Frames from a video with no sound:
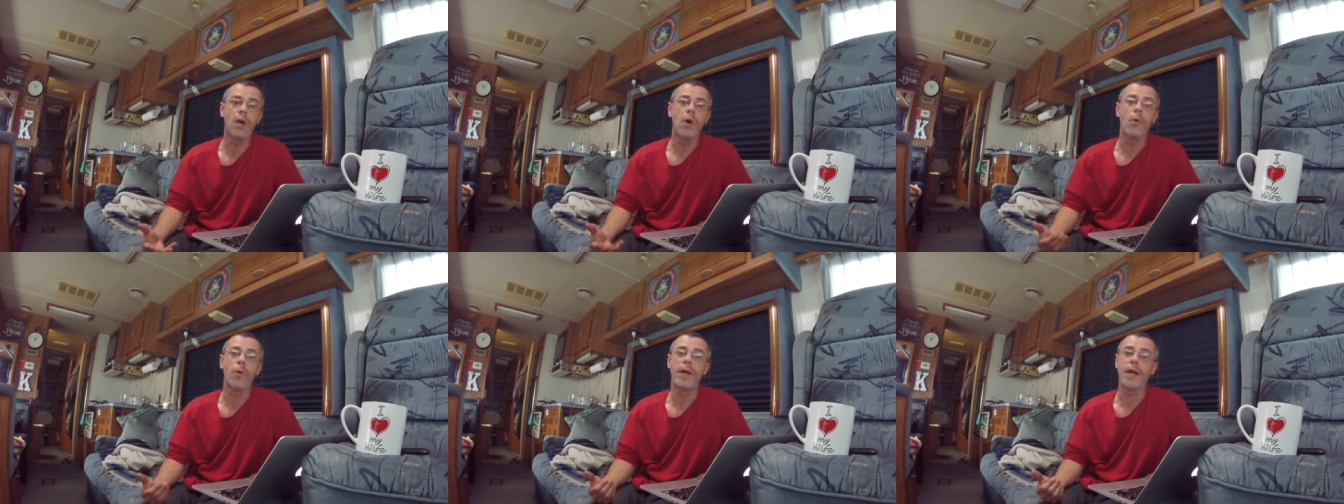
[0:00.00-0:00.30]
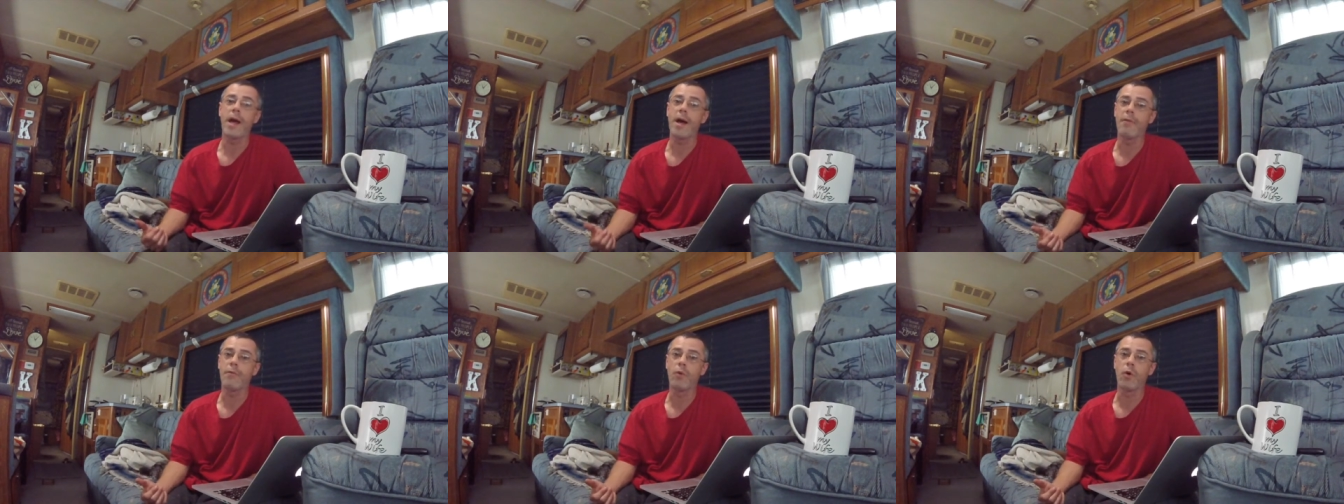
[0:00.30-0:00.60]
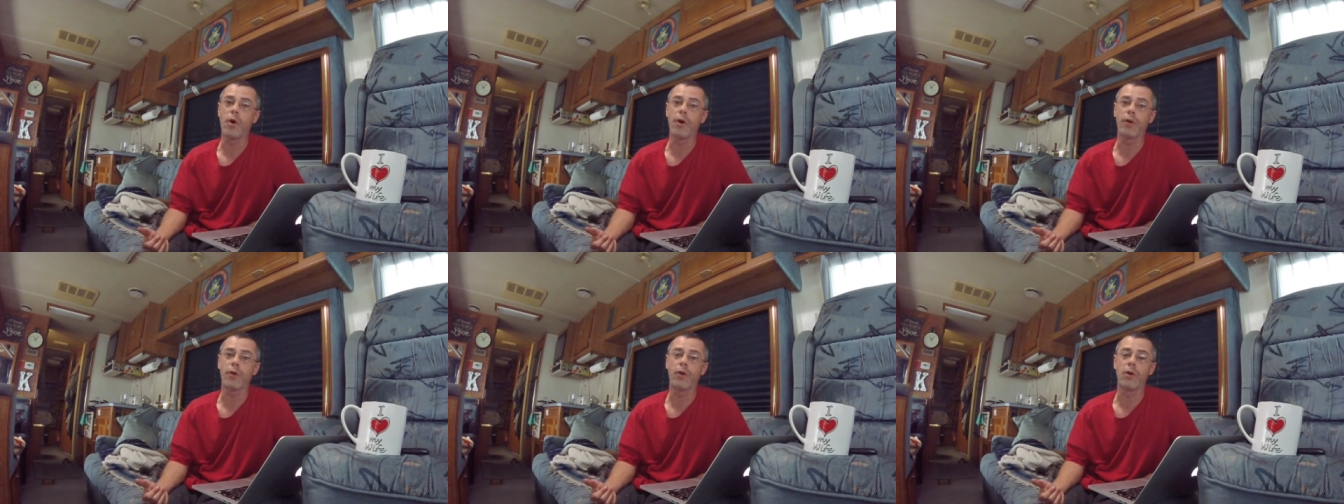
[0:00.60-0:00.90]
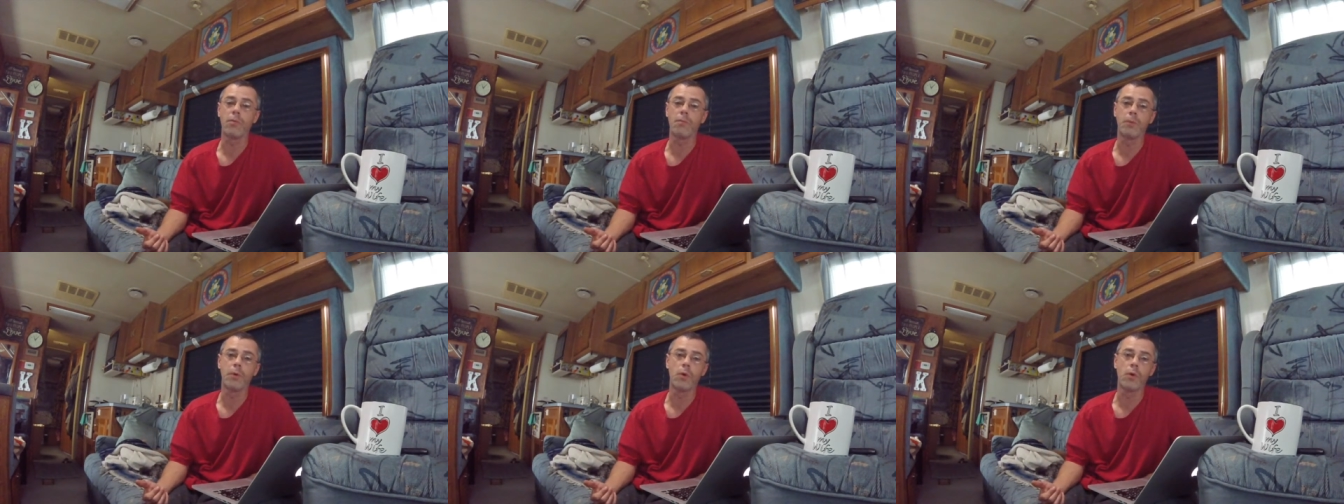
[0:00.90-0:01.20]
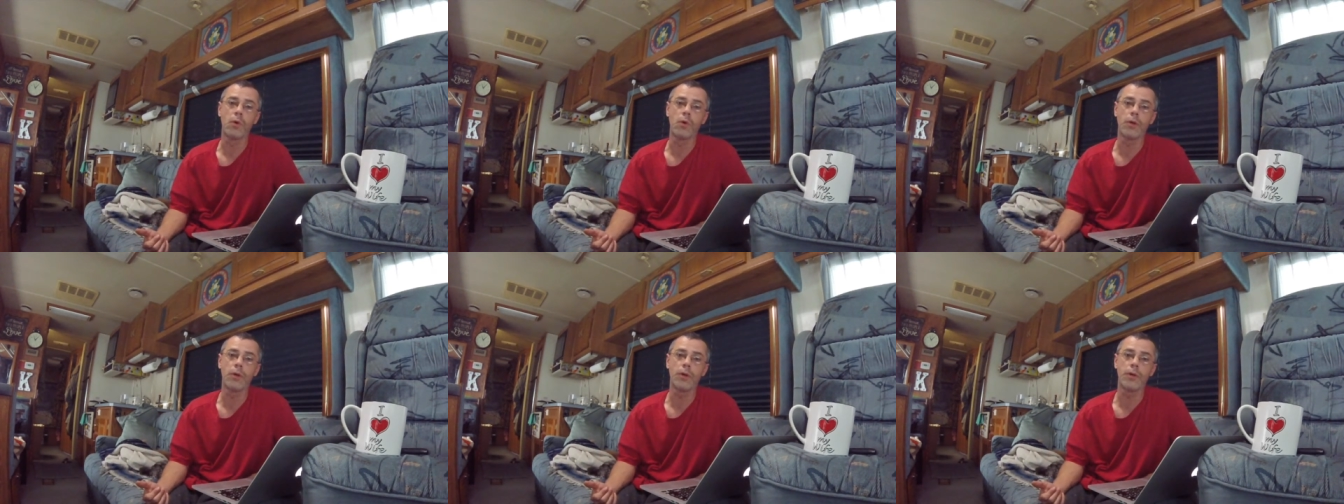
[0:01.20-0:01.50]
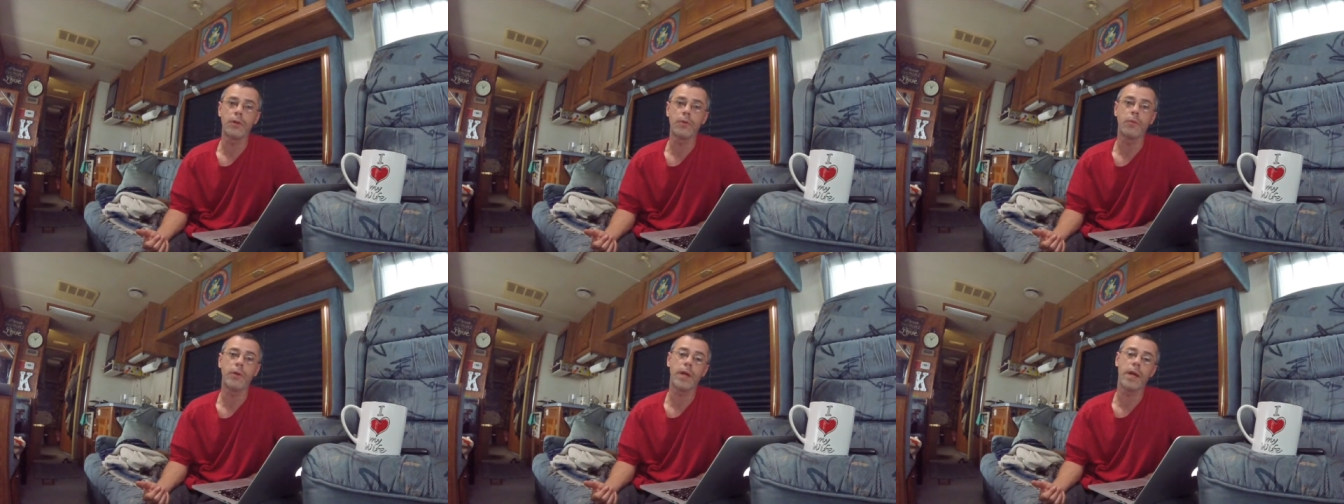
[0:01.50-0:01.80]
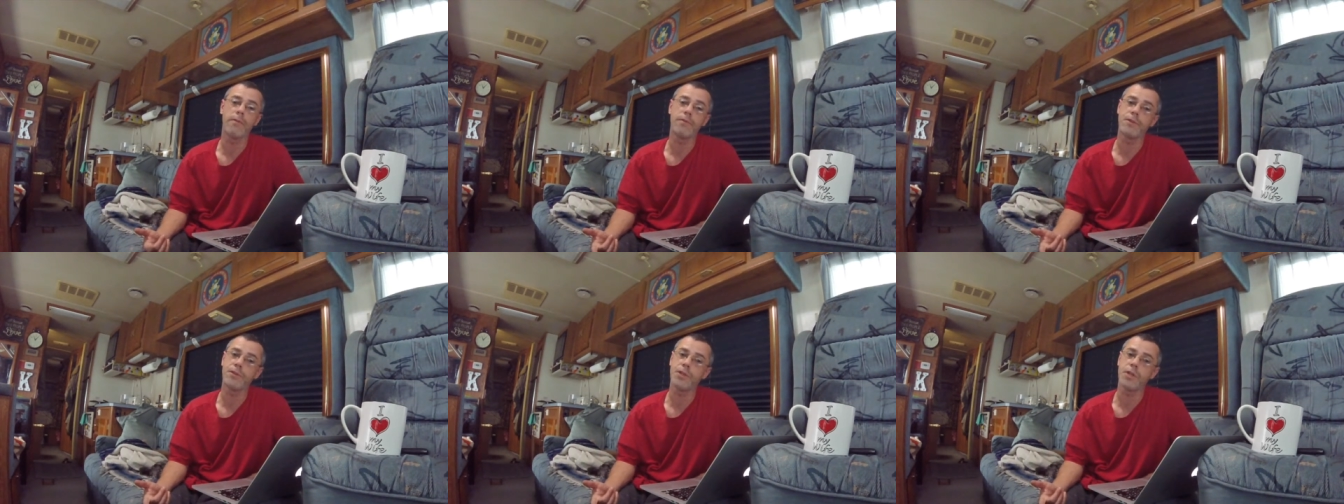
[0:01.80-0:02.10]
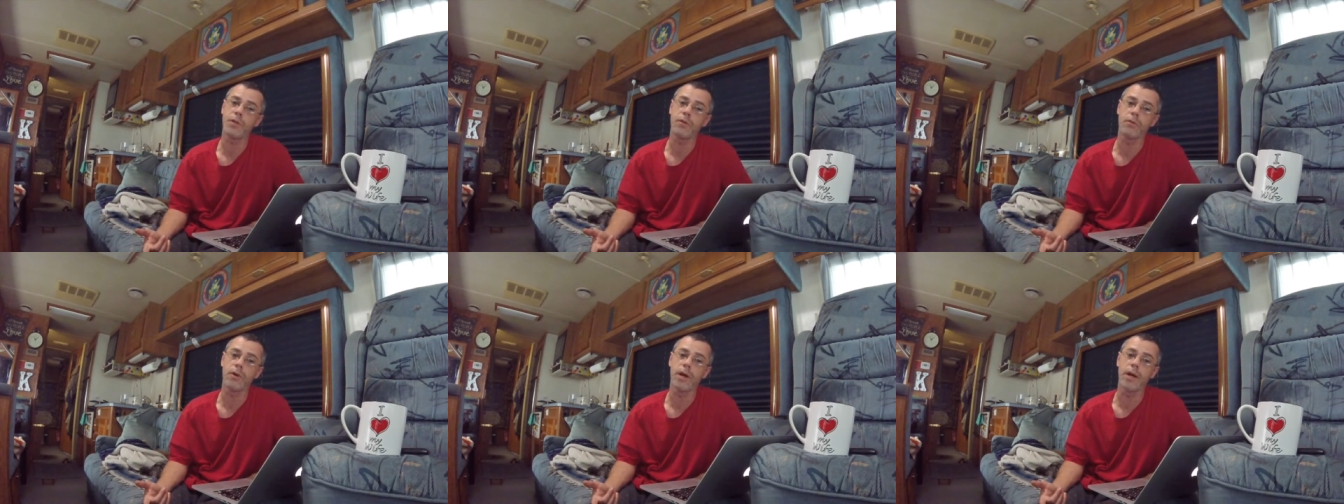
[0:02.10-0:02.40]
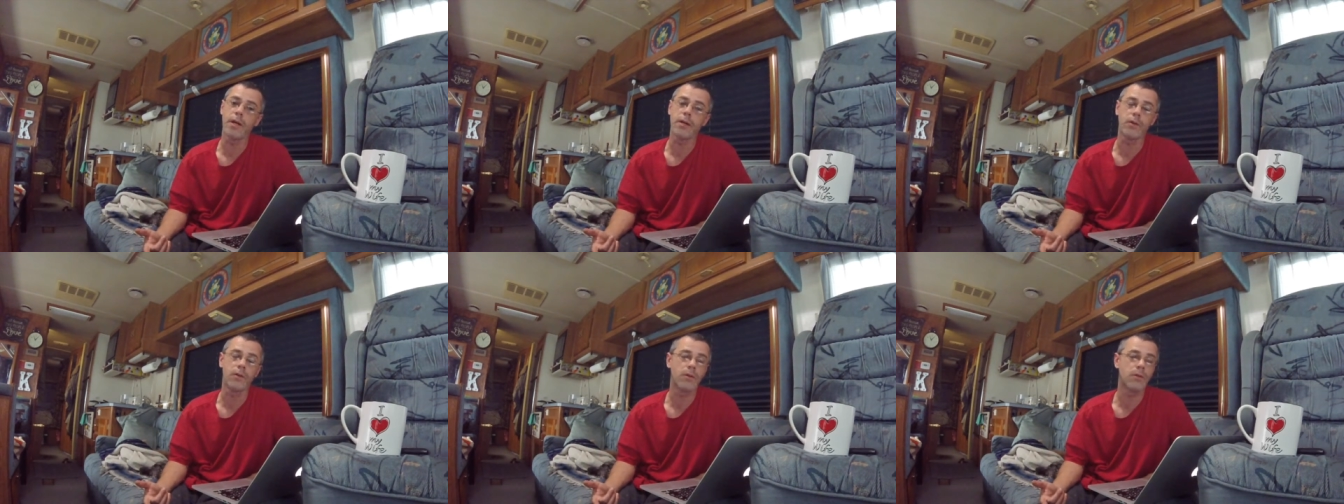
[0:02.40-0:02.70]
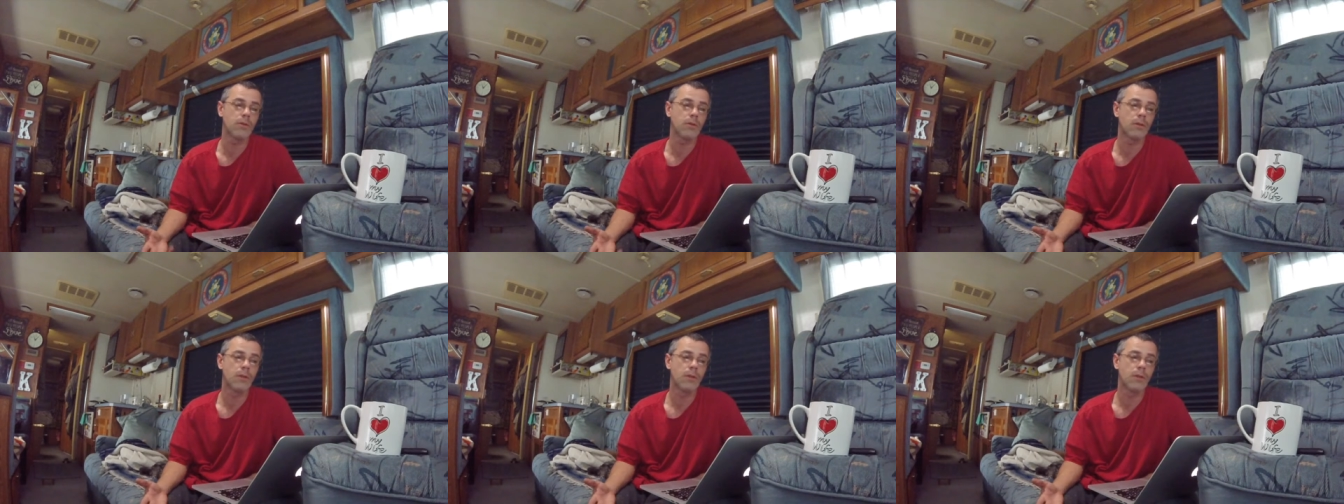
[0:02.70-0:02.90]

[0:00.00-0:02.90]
we have water on board, we have a generator.